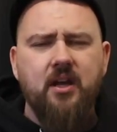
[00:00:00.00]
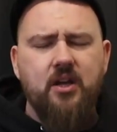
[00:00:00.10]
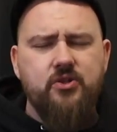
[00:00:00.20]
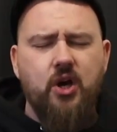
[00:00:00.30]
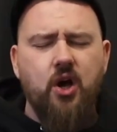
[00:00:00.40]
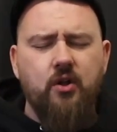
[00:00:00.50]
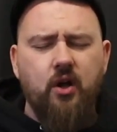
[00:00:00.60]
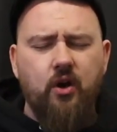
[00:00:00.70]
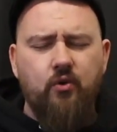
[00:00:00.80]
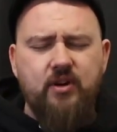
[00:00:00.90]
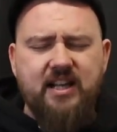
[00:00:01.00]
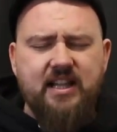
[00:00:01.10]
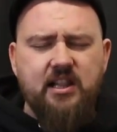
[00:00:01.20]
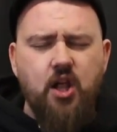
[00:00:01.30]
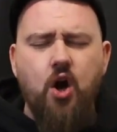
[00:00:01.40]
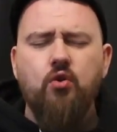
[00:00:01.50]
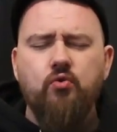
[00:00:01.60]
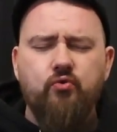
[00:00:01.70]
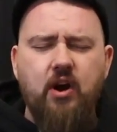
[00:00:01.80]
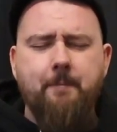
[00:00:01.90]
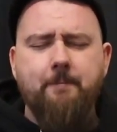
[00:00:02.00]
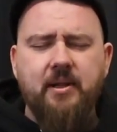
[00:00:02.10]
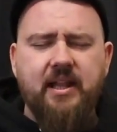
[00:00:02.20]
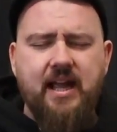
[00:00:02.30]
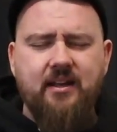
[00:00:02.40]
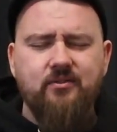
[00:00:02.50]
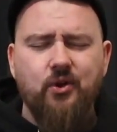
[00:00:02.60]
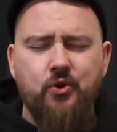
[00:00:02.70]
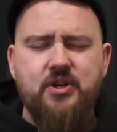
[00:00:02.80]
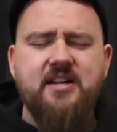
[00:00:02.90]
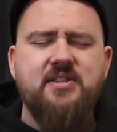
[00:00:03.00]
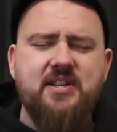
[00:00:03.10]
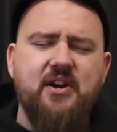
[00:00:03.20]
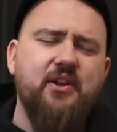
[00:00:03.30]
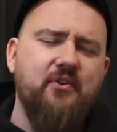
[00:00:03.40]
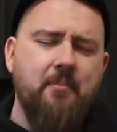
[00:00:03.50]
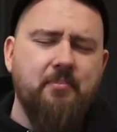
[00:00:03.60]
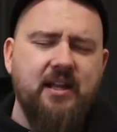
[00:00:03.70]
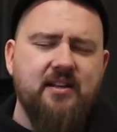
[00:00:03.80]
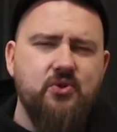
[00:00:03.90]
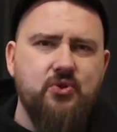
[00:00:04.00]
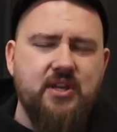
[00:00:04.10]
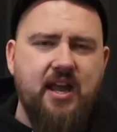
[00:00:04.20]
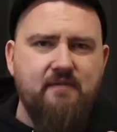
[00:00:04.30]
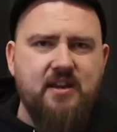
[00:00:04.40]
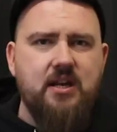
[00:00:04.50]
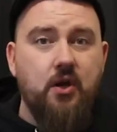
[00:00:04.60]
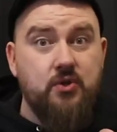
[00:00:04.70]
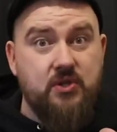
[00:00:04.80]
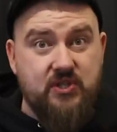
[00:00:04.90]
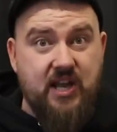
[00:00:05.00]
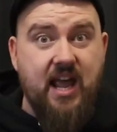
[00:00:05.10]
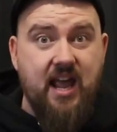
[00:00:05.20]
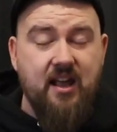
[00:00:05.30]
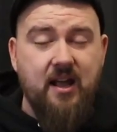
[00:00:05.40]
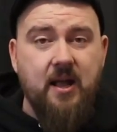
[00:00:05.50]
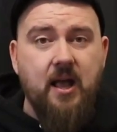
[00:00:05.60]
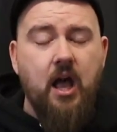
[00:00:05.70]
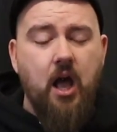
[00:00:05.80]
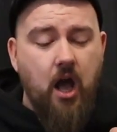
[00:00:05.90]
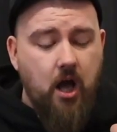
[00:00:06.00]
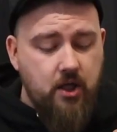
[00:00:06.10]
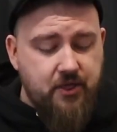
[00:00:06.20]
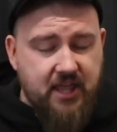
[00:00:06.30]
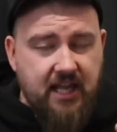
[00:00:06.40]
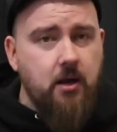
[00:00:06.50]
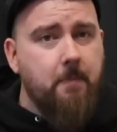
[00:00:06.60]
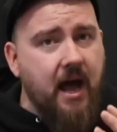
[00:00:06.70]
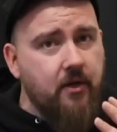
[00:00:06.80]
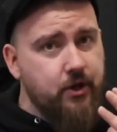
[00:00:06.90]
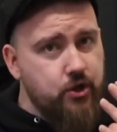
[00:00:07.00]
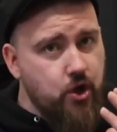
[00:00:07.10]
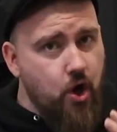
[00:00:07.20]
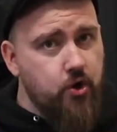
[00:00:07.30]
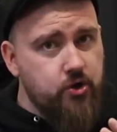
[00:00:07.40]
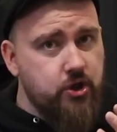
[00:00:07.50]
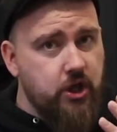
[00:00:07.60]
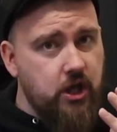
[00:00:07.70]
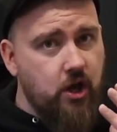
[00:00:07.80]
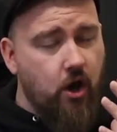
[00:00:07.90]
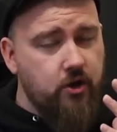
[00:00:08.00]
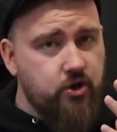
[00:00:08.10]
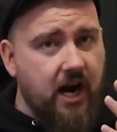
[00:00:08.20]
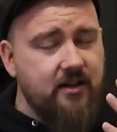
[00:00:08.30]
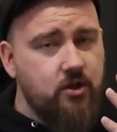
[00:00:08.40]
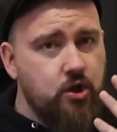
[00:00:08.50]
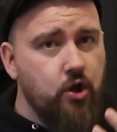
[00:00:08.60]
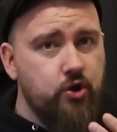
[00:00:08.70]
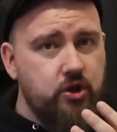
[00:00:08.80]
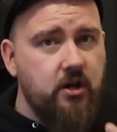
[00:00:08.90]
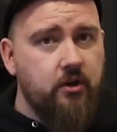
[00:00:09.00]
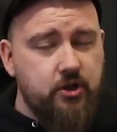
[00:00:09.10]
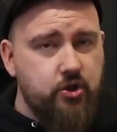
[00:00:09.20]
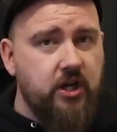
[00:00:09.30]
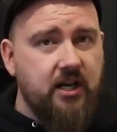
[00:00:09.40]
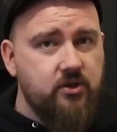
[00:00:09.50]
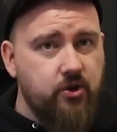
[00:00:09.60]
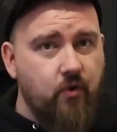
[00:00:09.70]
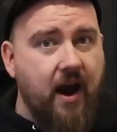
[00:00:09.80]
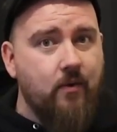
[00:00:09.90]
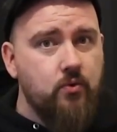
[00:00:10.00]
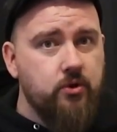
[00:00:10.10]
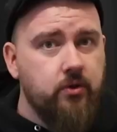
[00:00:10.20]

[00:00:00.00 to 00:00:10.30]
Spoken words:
So a really long, rambly, unnecessarily rambly I should say, video to say, think about the notes that try and touch the other strings around